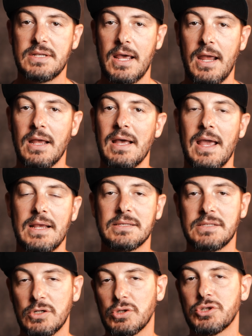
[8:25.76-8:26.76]
day, a
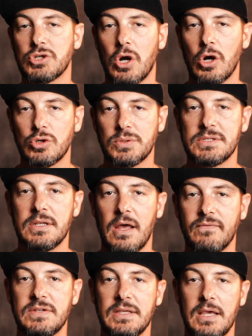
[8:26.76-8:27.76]
single charge was
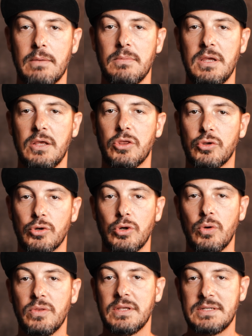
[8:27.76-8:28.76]
enough to get me
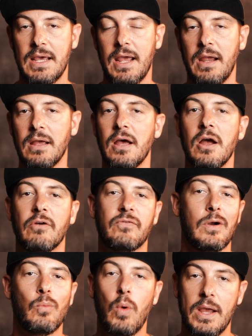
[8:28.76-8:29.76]
through the day
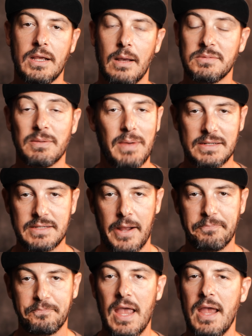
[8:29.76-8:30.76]
from wake up to
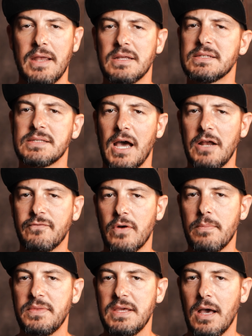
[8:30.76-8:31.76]
bedtime. And aside
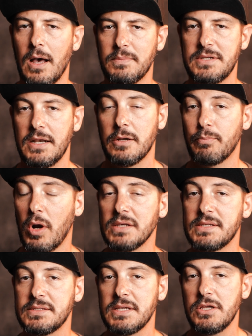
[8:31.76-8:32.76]
from the updated
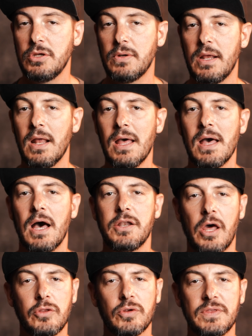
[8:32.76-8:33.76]
processing unit,
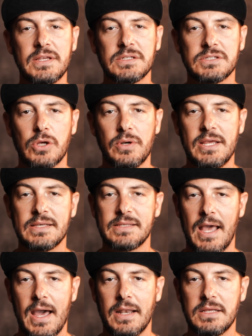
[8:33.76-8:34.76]
another thing Sony
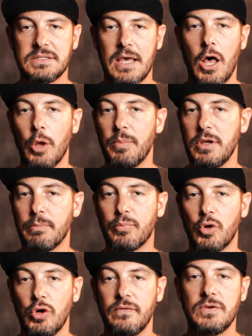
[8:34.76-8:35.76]
has added to help
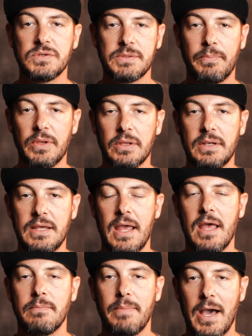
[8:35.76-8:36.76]
improve usability
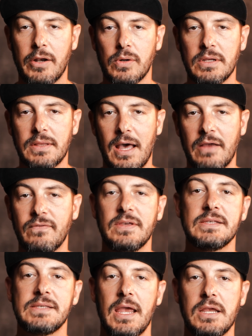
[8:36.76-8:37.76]
and battery life
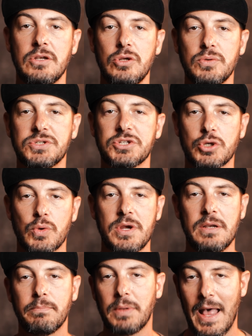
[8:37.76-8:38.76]
is a new
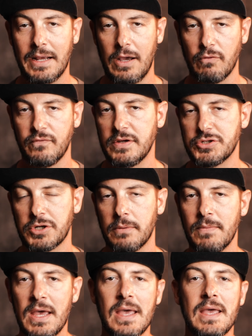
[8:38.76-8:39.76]
screen blackout
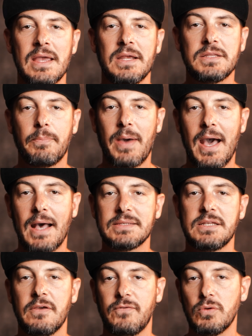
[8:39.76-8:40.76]
feature. In the
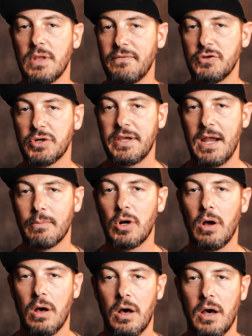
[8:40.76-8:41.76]
past, if you left your
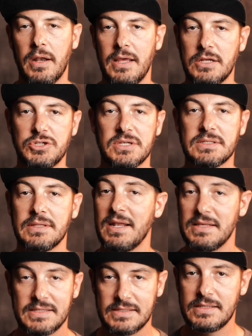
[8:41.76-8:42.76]
camera on and just
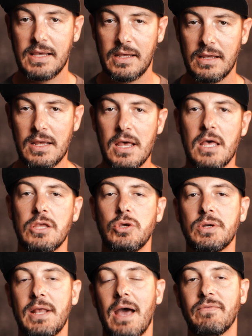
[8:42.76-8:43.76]
let it sit,
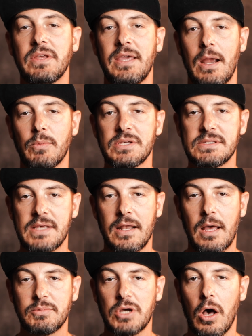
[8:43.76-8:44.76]
you could have the camera
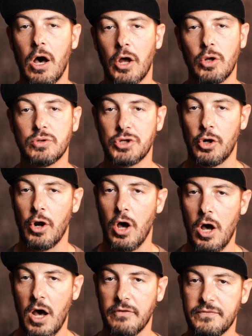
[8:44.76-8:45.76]
set up to auto turn
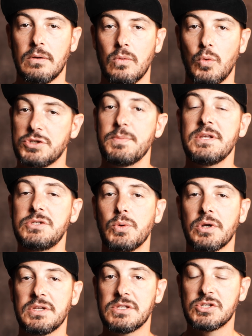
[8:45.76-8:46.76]
off, which means
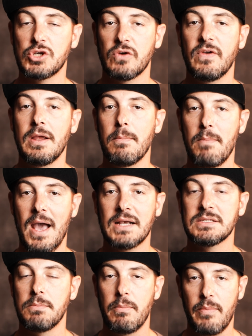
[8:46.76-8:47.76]
you were conserving
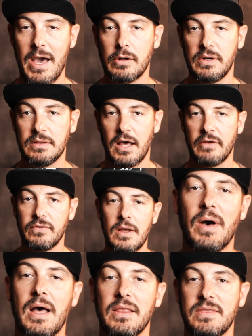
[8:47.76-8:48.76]
maximum battery life,
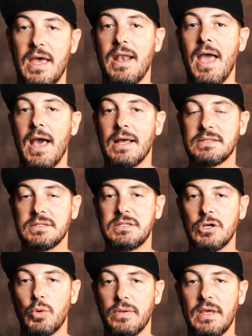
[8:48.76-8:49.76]
but then had to
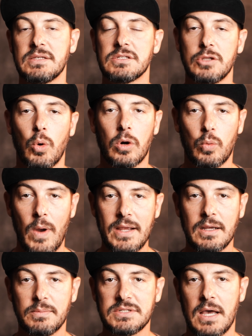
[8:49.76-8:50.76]
deal with a slower
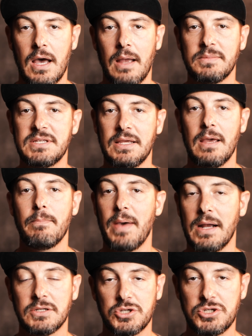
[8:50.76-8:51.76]
wake up time to get
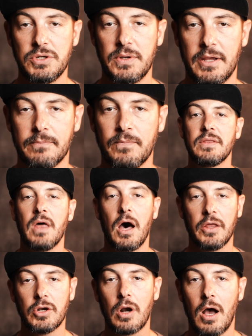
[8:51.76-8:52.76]
back to shooting. The
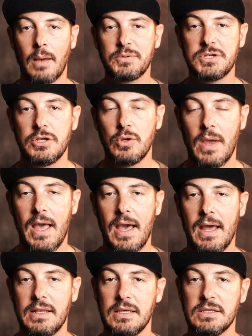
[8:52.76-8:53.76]
other option you
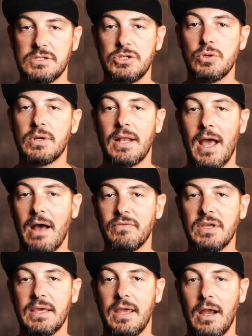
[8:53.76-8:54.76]
had is you could
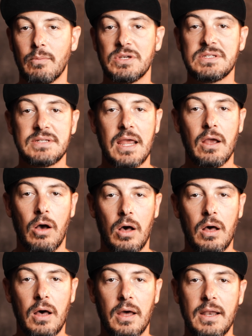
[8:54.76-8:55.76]
have the camera stay
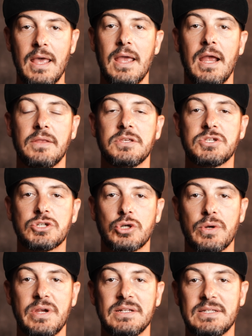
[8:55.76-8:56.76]
on and the
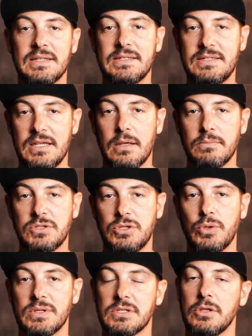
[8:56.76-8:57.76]
screen to dim
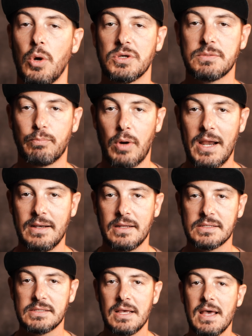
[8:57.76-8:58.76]
to its lowest
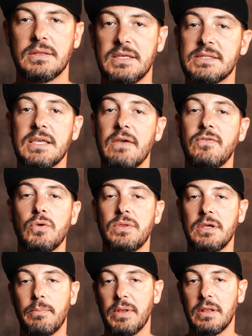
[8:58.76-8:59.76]
brightness. This gave you
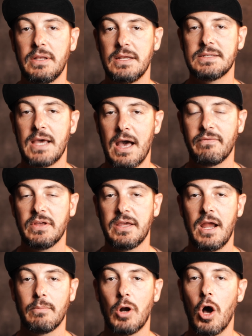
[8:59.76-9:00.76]
the ability to have the
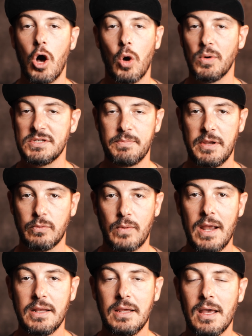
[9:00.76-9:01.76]
camera always be
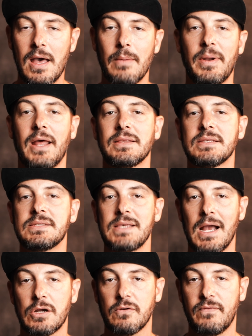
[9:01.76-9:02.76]
ready, but at the
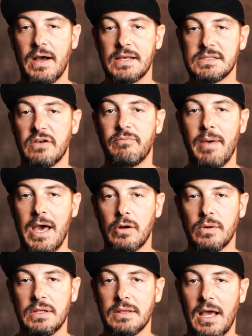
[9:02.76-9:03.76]
sacrifice of
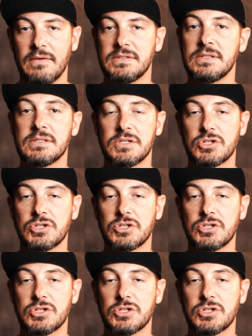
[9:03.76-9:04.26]
battery life since